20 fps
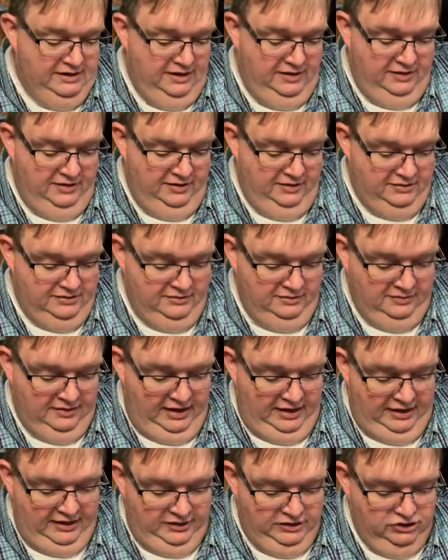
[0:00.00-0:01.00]
I sat out there till
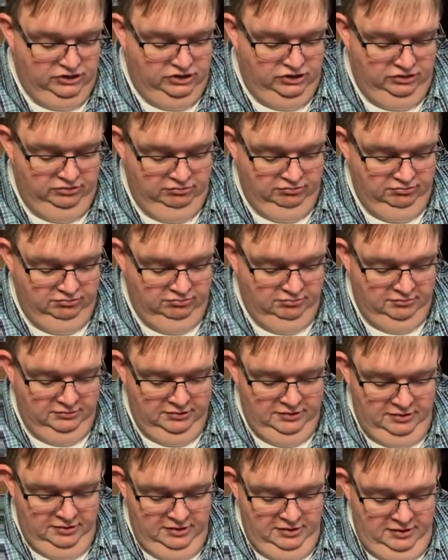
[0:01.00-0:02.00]
8ish.
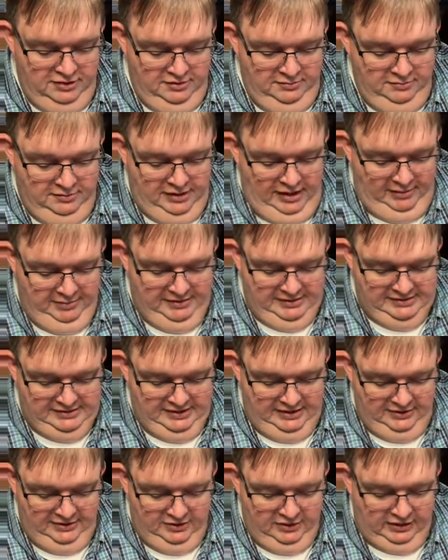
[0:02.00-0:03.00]
But I've been
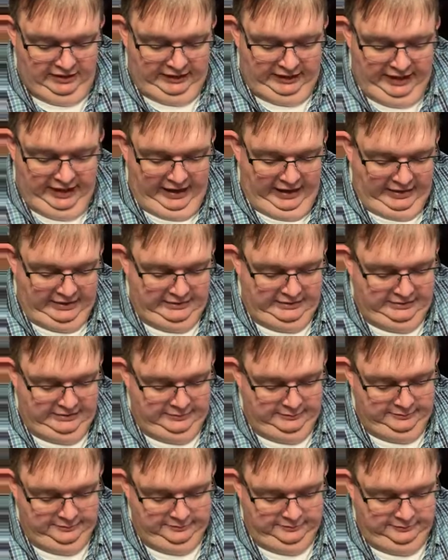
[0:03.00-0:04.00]
sitting out there late.
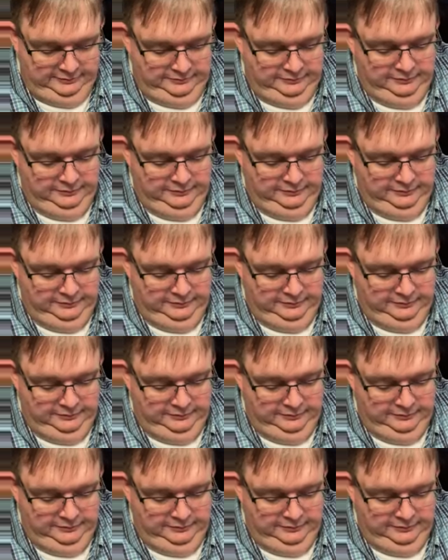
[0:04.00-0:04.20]
Just